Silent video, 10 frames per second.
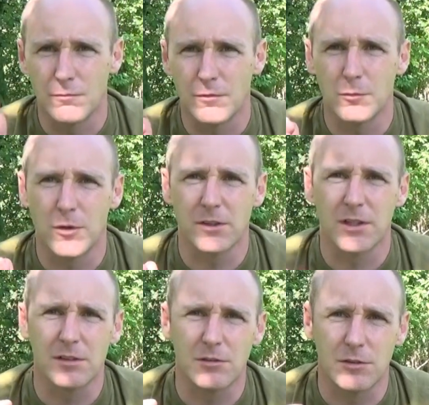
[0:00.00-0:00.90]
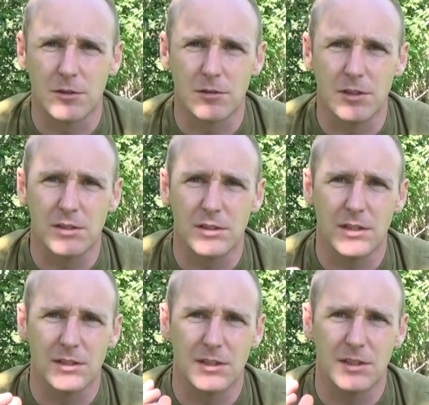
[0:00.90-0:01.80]
one more thing to note is
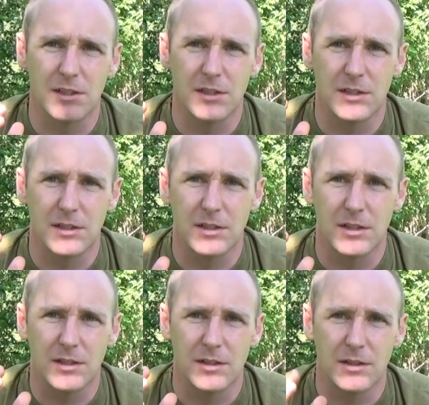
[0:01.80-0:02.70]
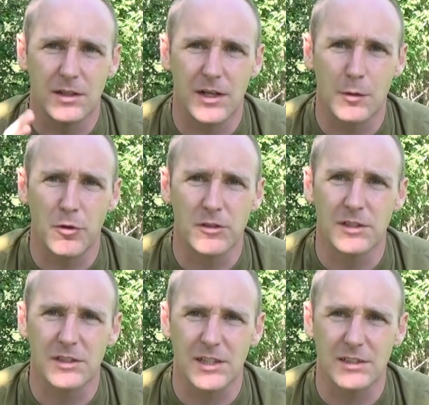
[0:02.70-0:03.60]
that I bought
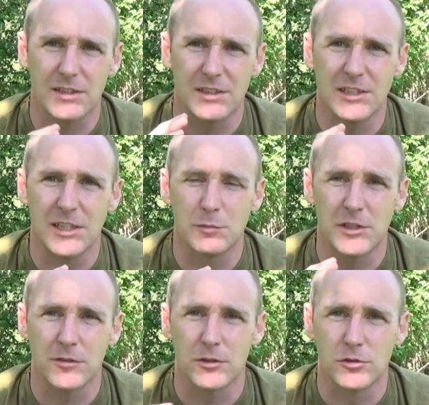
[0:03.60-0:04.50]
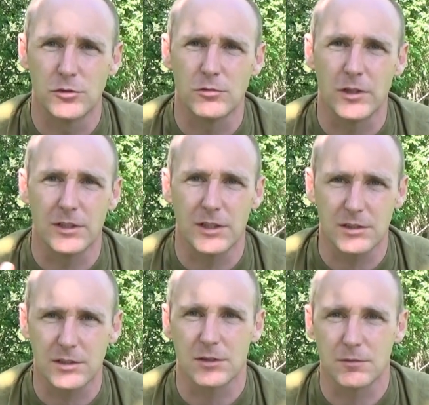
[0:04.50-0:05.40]
this as the CM702, and
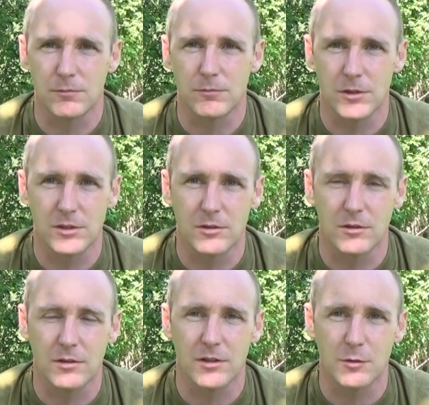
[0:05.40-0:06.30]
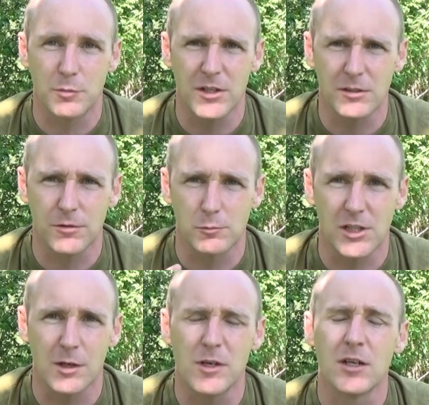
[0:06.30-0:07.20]
that's what it's called on the box from
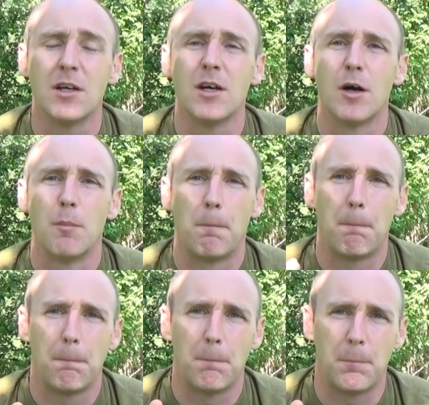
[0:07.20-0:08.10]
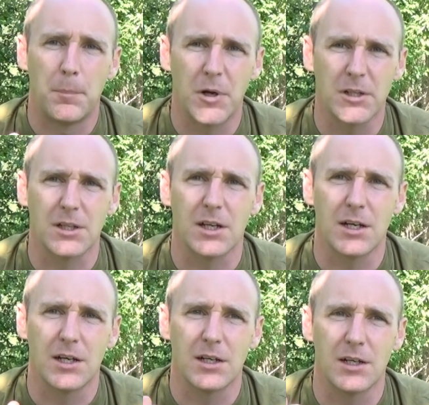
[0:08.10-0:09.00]
Cyma. But
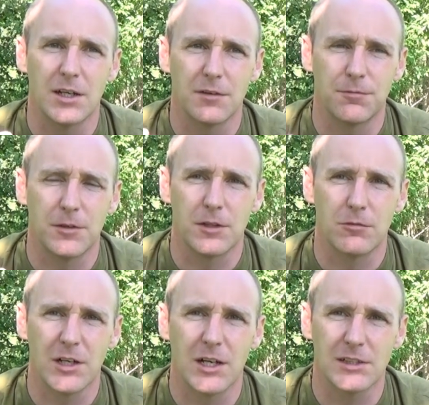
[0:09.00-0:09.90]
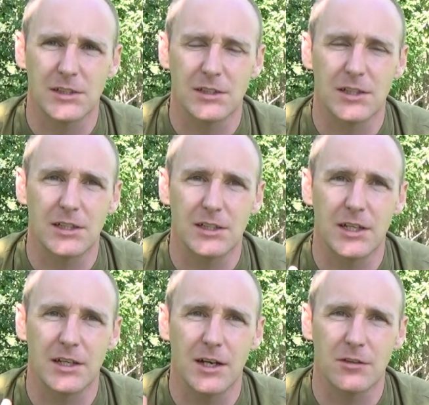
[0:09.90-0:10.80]
I have realized that
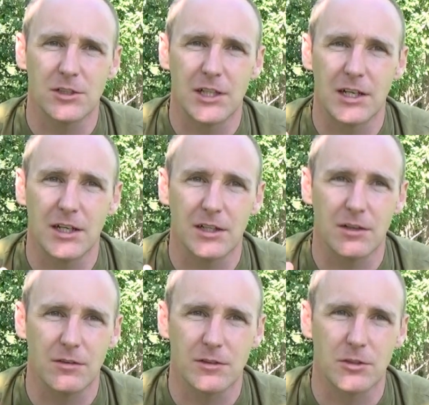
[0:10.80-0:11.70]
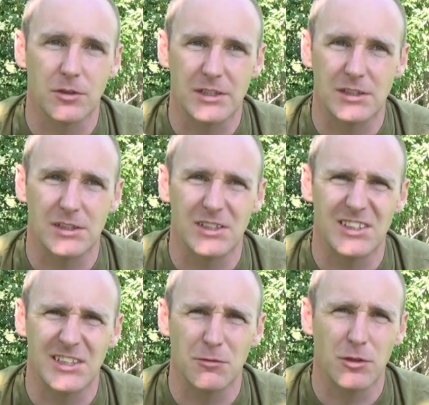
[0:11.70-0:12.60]
they're now selling it also as the
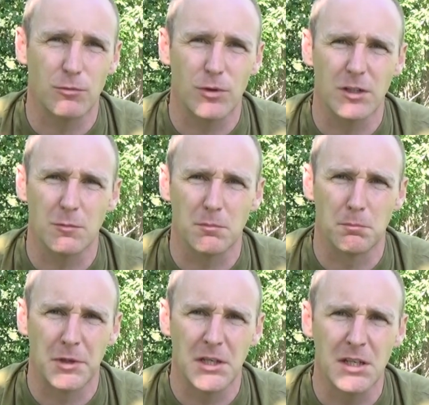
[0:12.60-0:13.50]
701B,